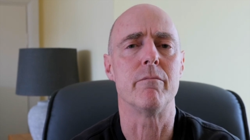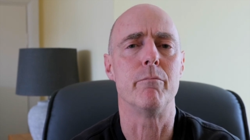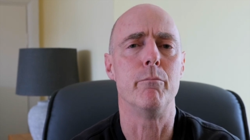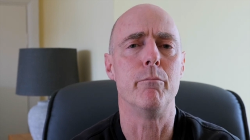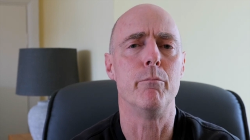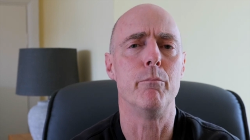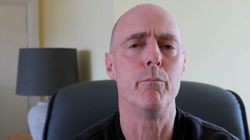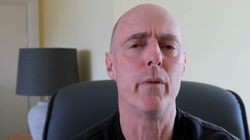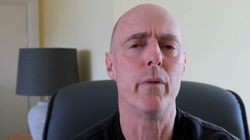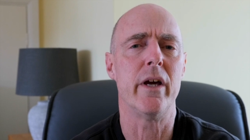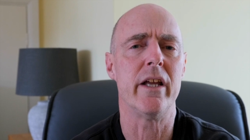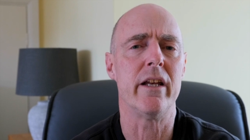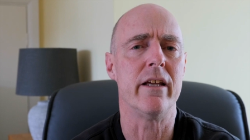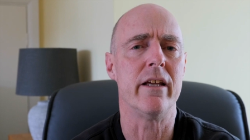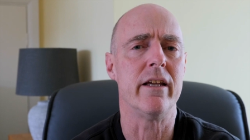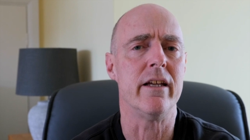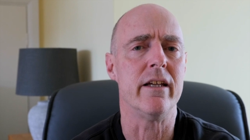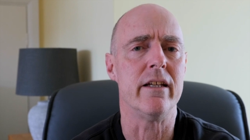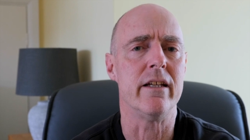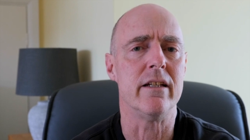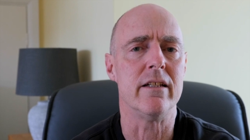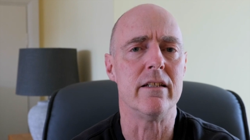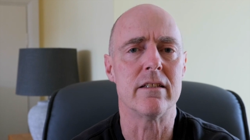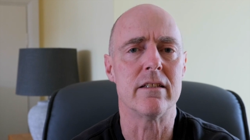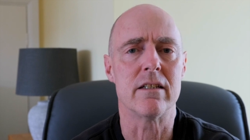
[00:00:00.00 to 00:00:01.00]

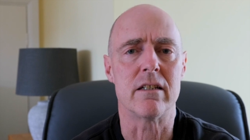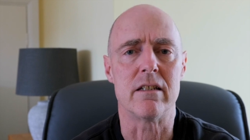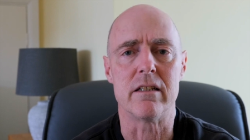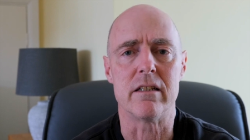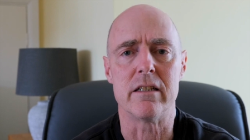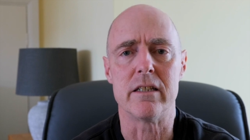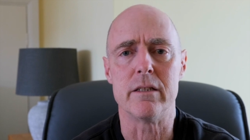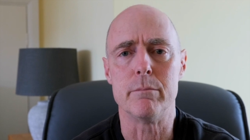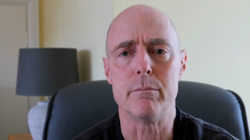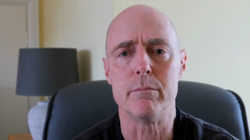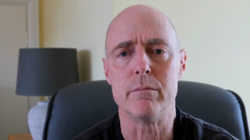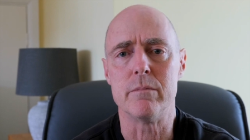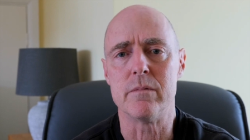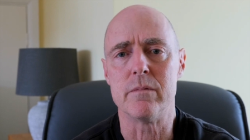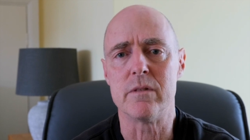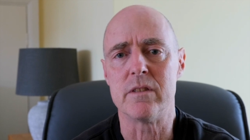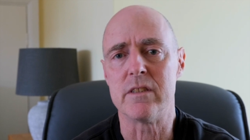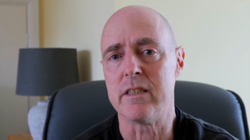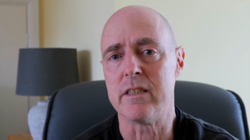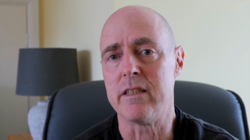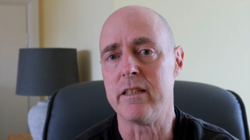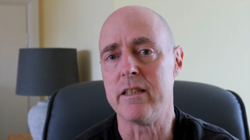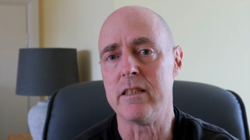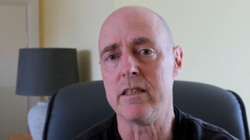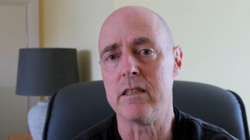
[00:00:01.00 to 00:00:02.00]
many times
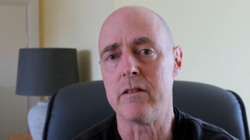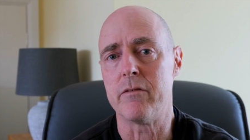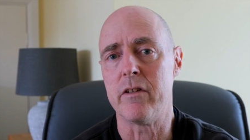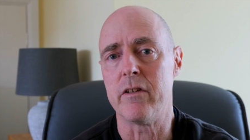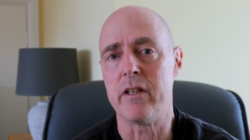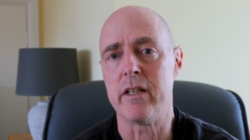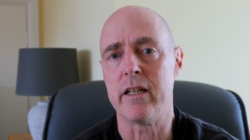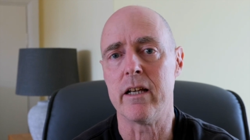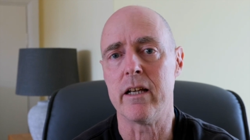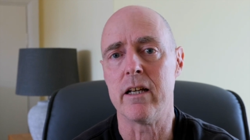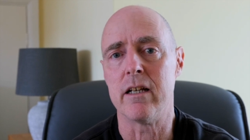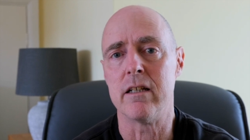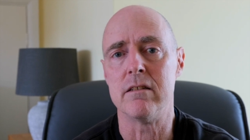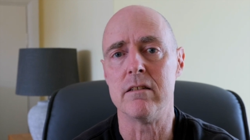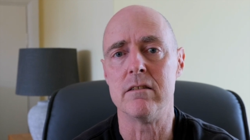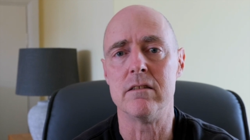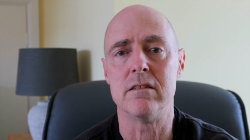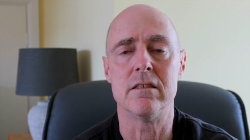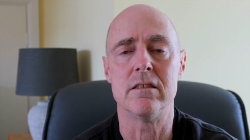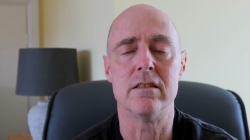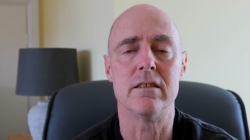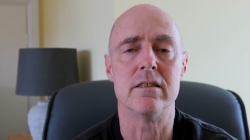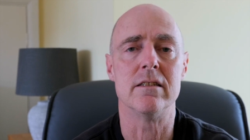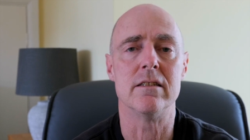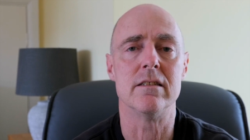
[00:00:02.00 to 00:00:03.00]
in these
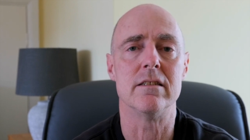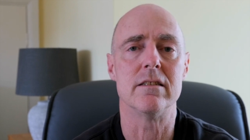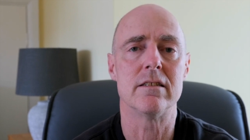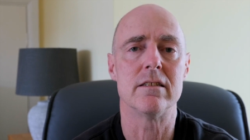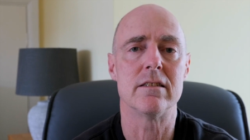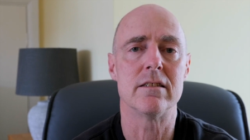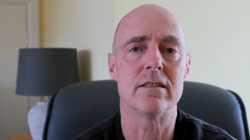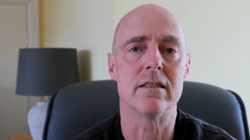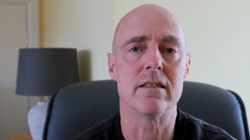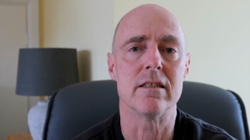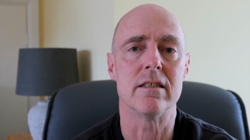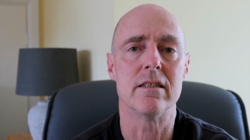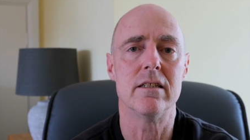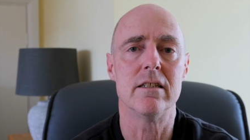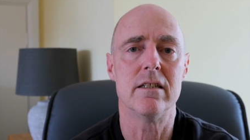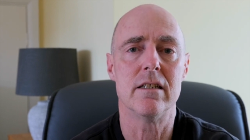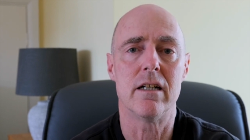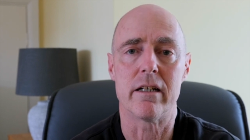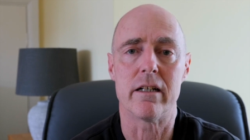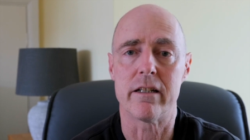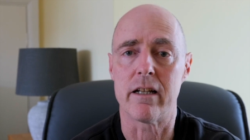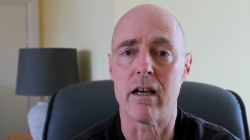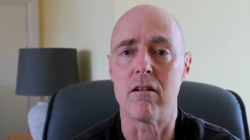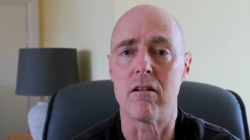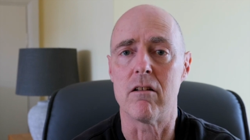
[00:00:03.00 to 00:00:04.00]
videos that
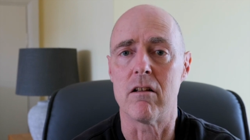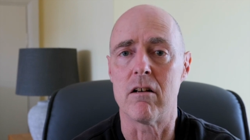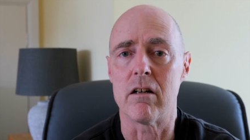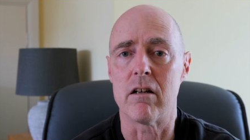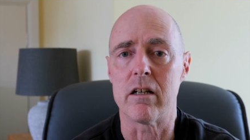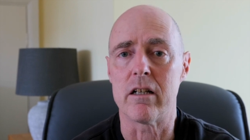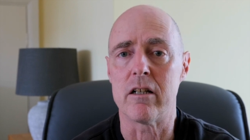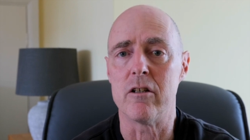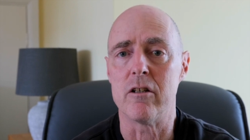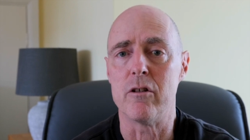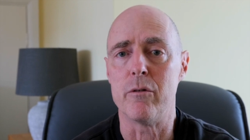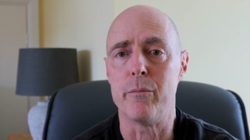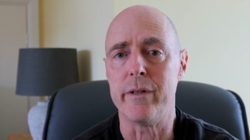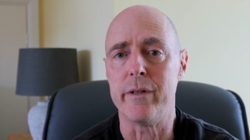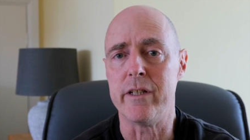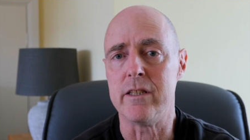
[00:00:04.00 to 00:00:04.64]
I don't like him.